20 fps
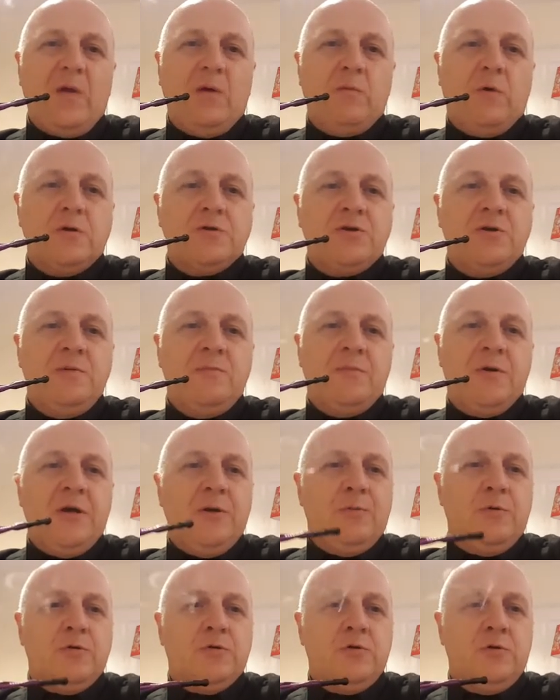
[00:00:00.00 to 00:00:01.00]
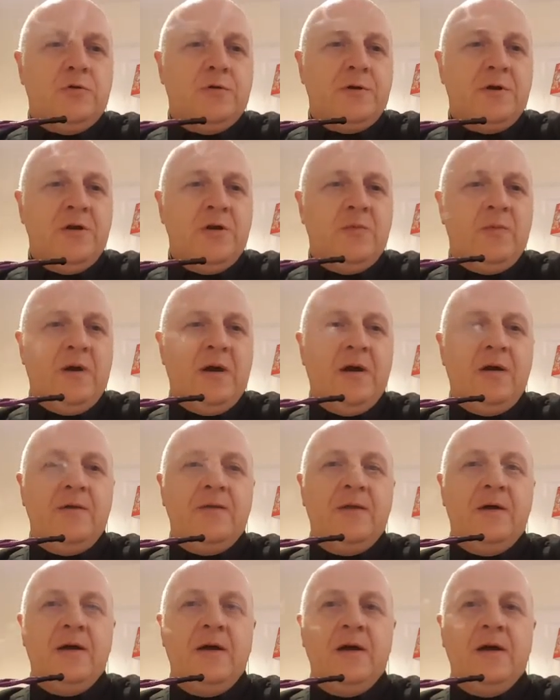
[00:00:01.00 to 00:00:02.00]
watching people talking
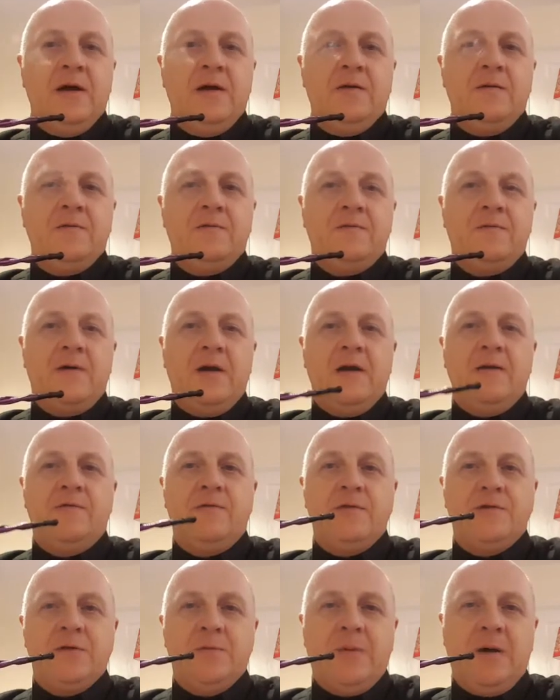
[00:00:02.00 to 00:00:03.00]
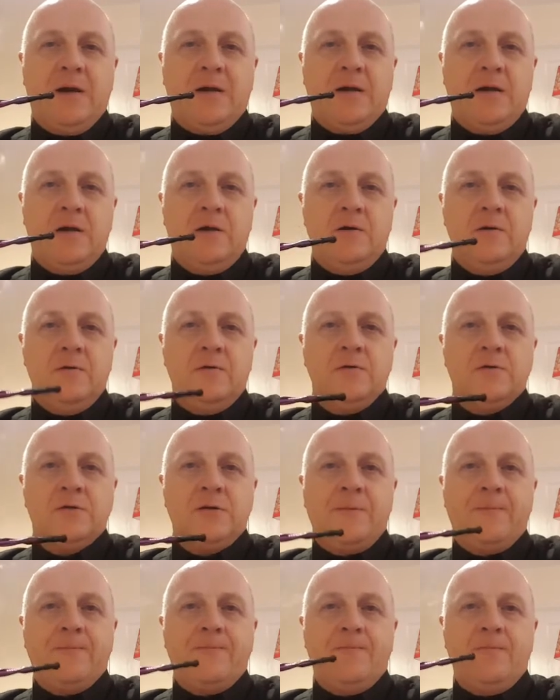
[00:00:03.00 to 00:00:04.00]
about their favourite
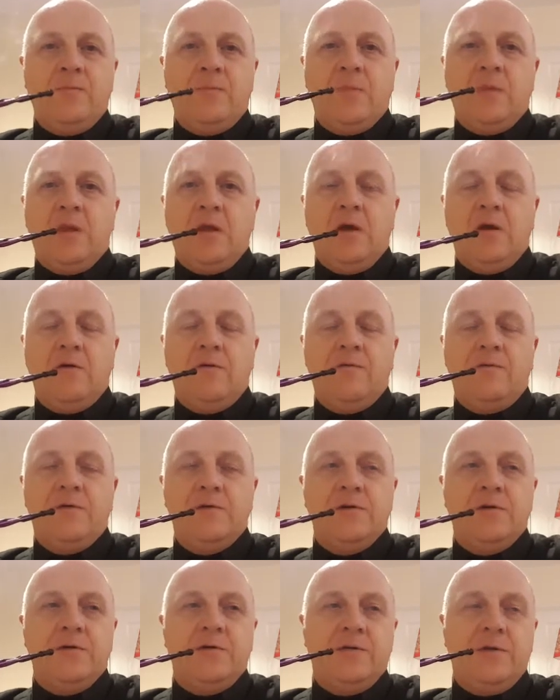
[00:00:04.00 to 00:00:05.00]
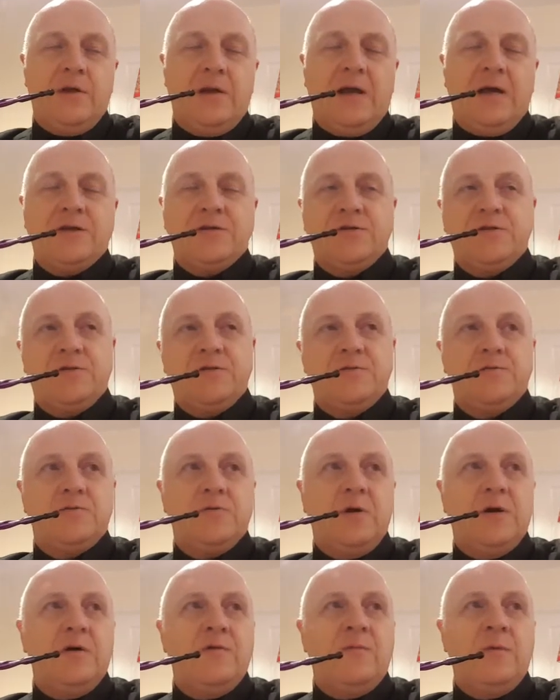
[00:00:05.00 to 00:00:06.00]
tobaccos for the last
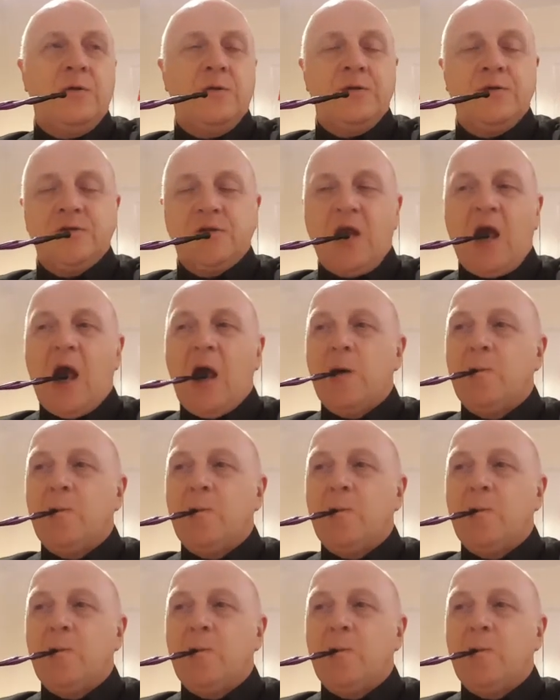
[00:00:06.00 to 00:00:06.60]
12 months.